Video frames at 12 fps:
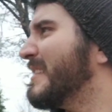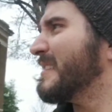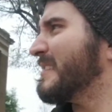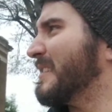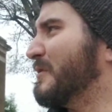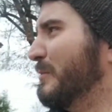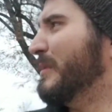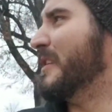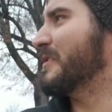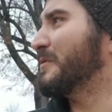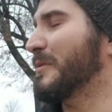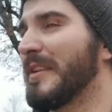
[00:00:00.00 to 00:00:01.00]
it's like 2
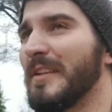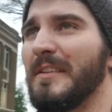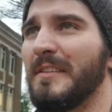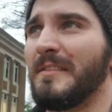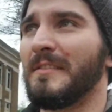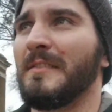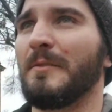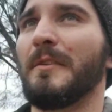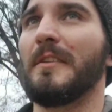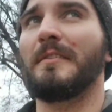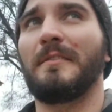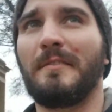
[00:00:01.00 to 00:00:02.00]
blocks away. Oh
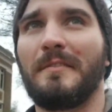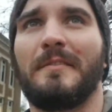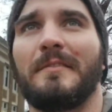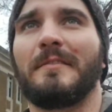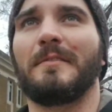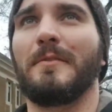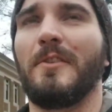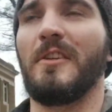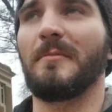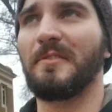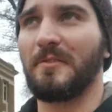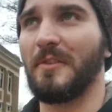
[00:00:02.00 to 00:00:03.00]
well,
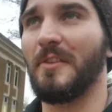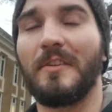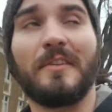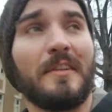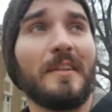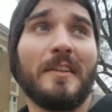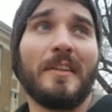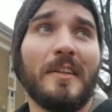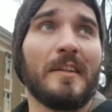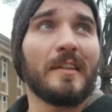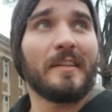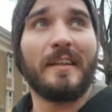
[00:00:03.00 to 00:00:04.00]
Army strong.
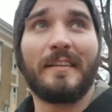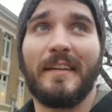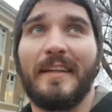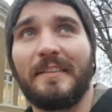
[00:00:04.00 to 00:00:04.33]
Get that